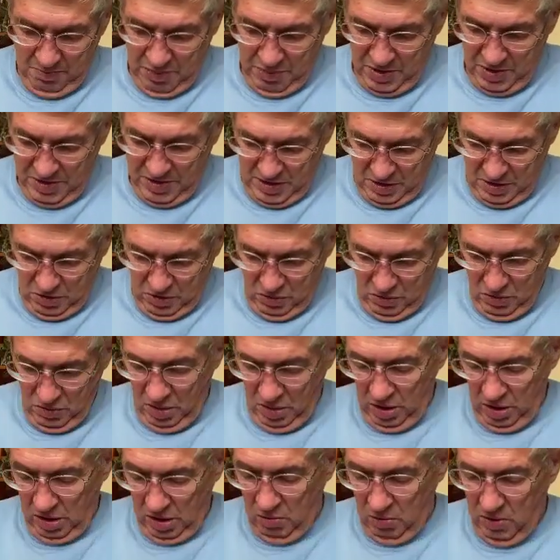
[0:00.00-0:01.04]
But they go
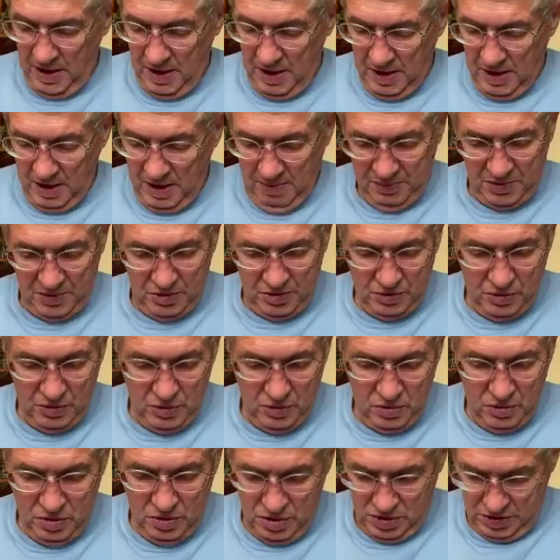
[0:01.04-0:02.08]
all the way up
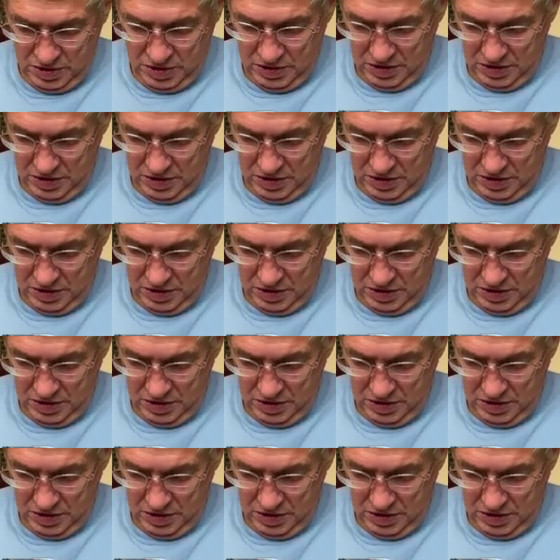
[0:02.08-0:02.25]
to